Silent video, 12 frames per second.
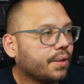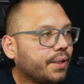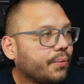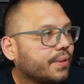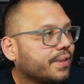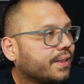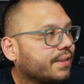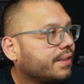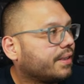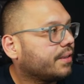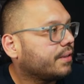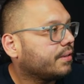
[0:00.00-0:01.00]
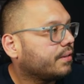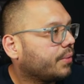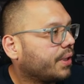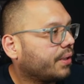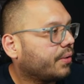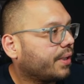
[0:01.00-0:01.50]
all right, once that's done, we
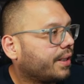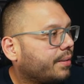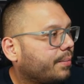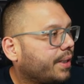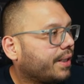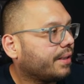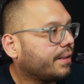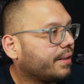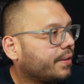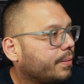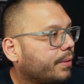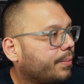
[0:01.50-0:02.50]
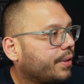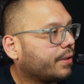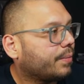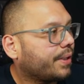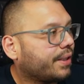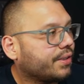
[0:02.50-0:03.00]
can go ahead and make it a little bit bigger
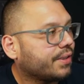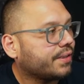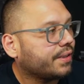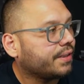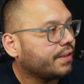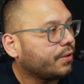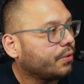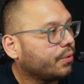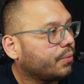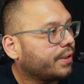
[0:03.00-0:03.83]
by adjusting the logo